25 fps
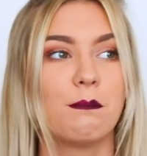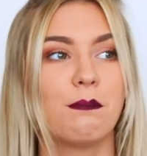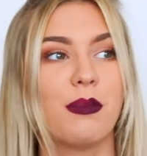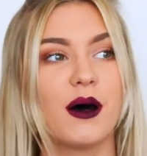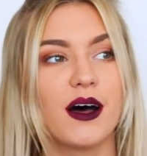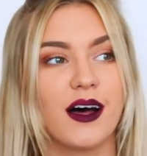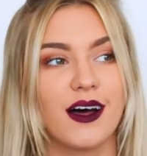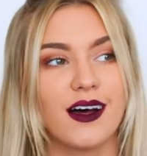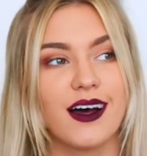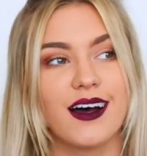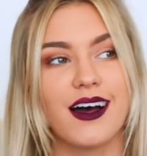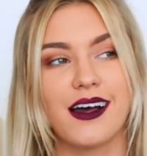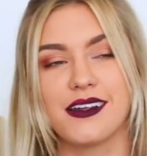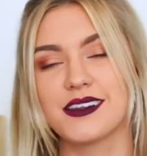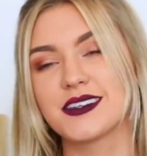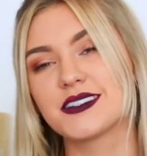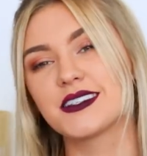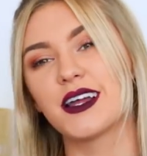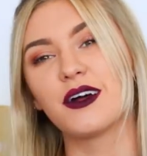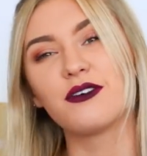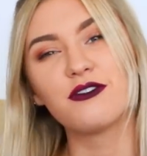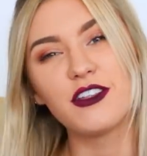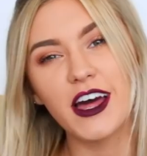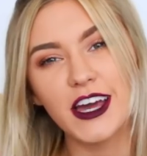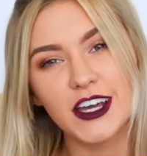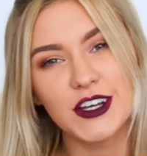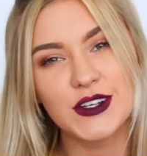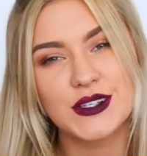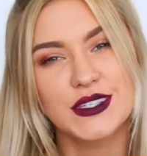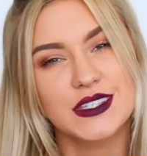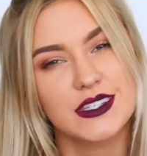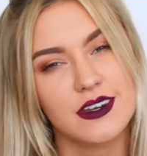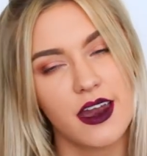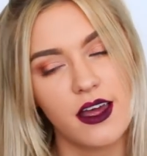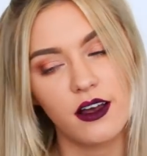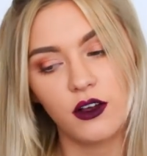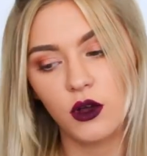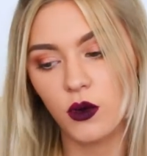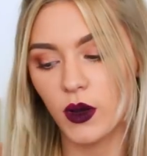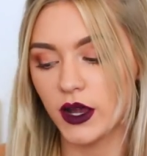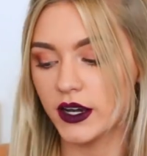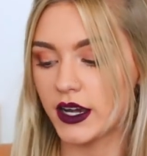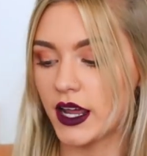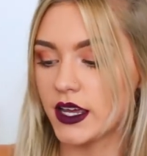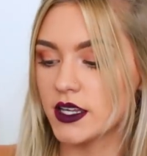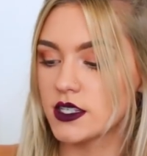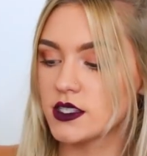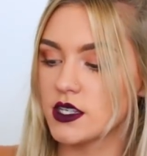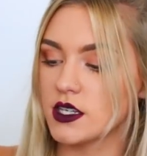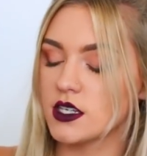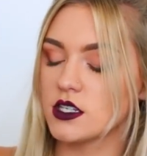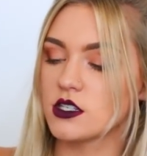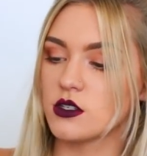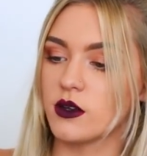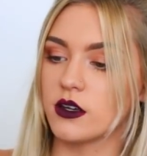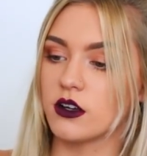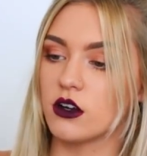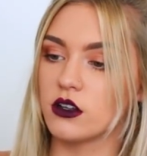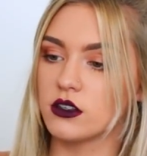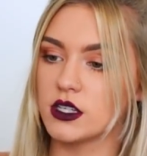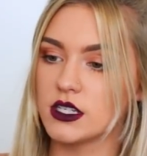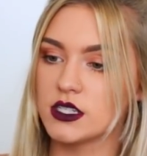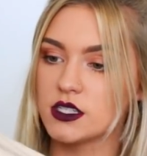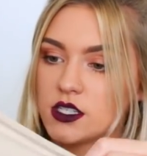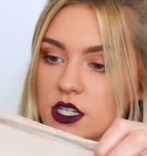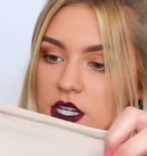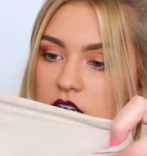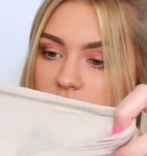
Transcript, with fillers: but stuff that I could style quite nicely. So I got this